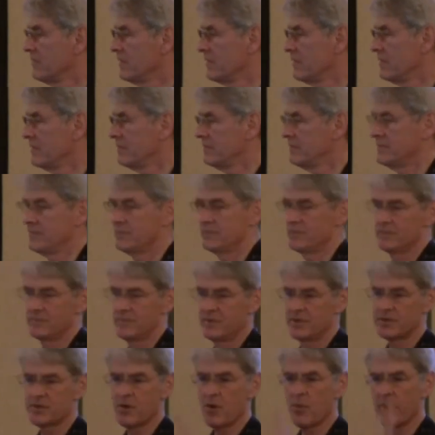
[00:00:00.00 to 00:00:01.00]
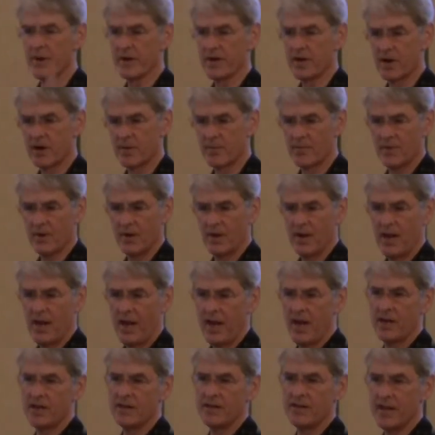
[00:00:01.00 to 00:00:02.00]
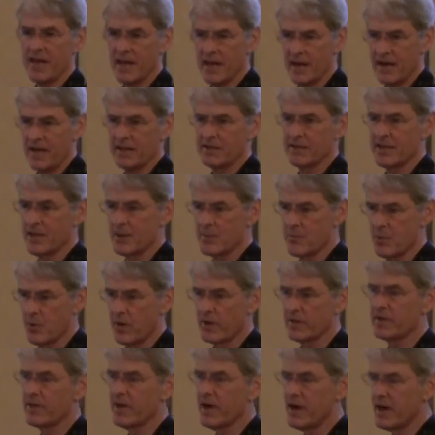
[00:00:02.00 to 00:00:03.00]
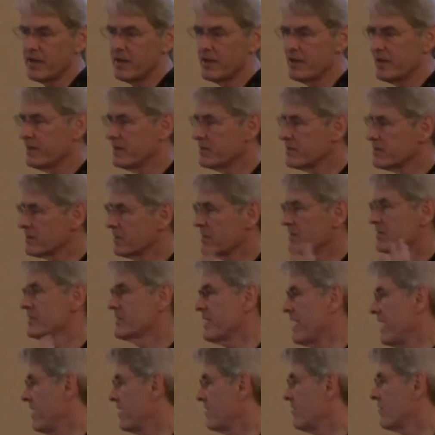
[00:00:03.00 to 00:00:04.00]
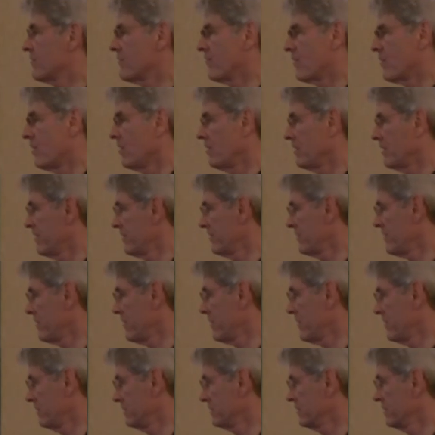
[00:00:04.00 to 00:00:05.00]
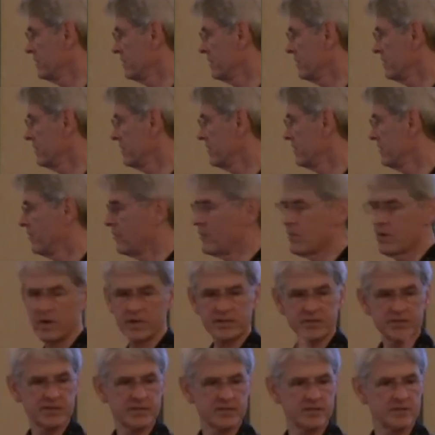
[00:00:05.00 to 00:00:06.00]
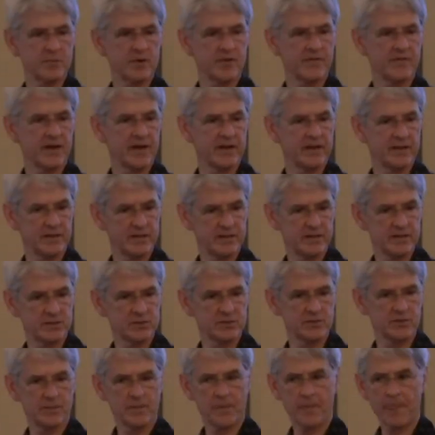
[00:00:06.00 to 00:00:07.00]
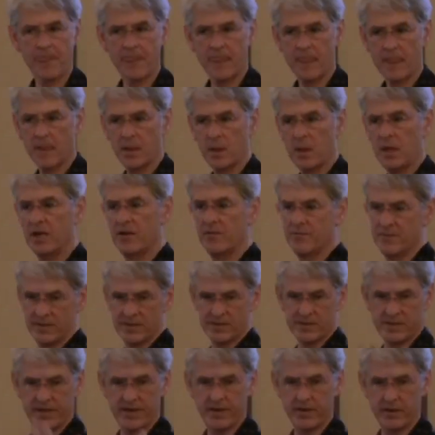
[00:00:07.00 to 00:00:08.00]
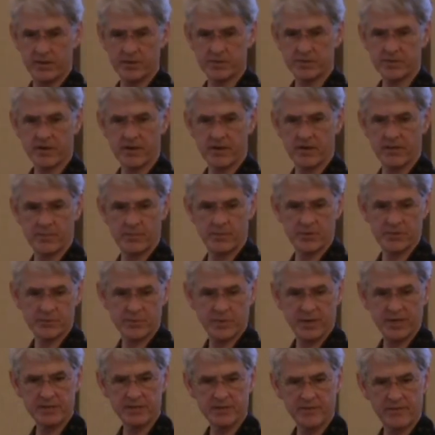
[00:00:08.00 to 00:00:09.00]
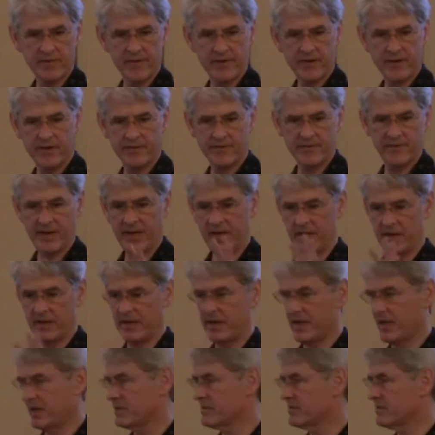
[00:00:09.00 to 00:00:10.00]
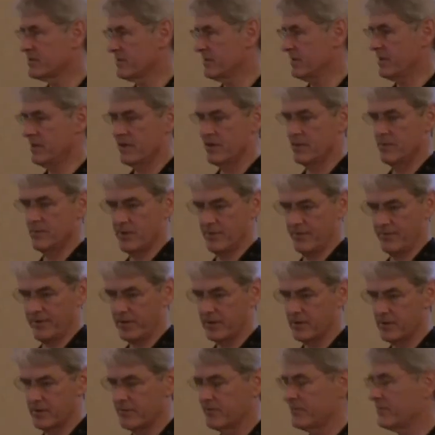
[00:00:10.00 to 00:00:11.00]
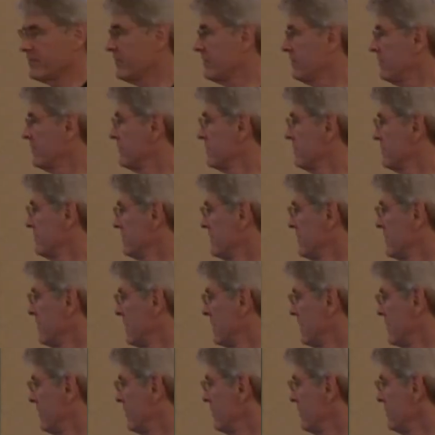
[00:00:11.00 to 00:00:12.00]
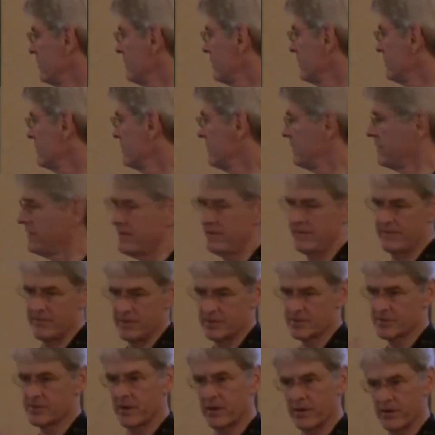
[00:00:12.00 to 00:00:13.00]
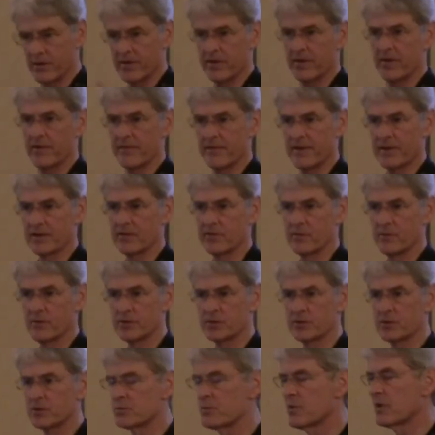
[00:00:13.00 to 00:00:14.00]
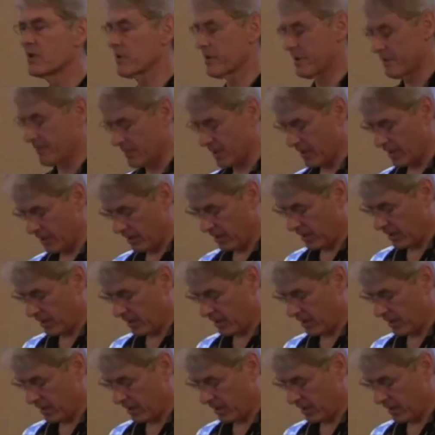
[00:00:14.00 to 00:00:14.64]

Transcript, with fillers: uh, it's opened up. And then at that point, the ideas stand or fall on their own. The broad system of ideas, if its adherents are persuasive enough and it has um, effective, um, if it has started an effective research program,